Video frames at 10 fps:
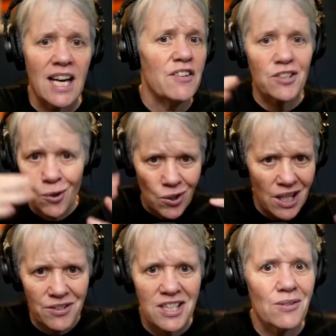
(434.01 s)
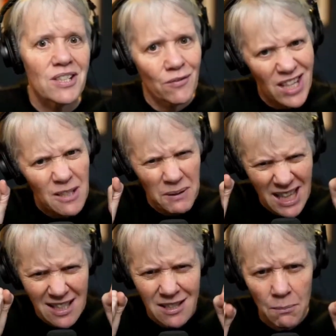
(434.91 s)
And there's a whole other series of things, but
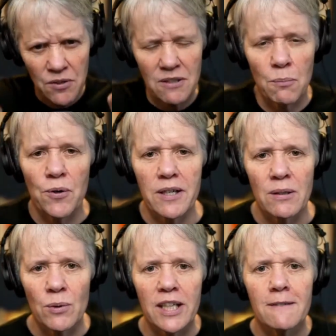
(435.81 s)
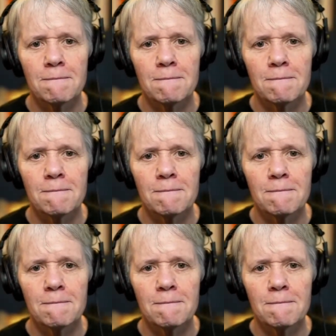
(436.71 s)
that's the most important one.